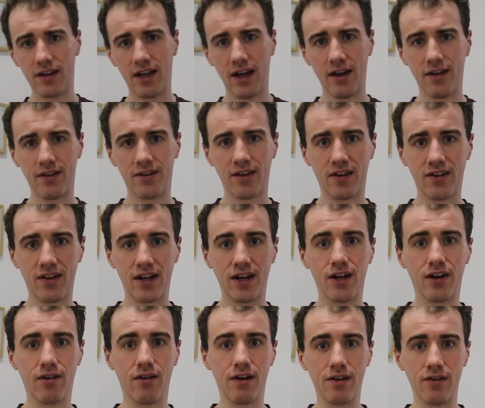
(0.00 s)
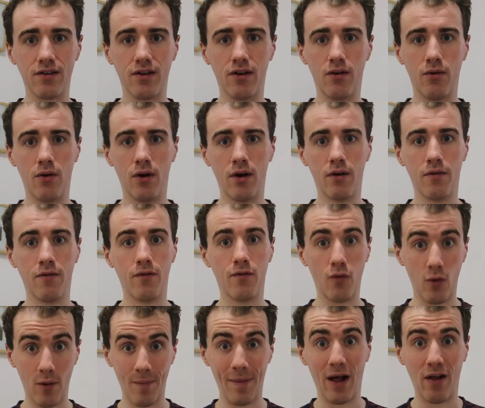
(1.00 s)
Yeah, 16 degrees though.
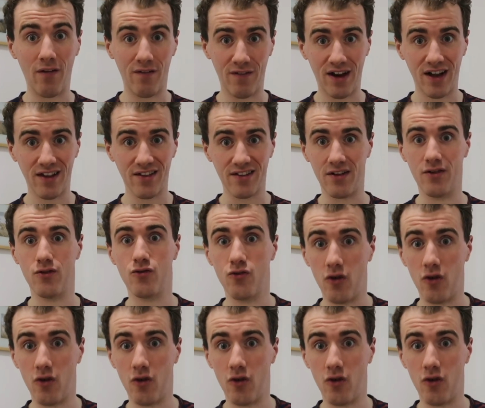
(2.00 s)
For Belfast is